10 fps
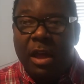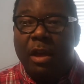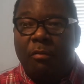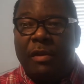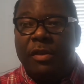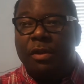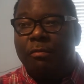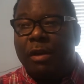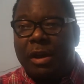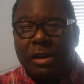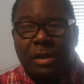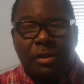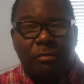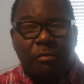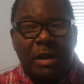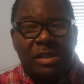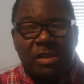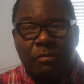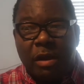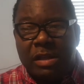Whether you're working in the
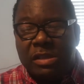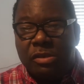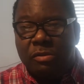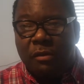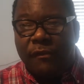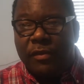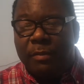restaurants, you know, for the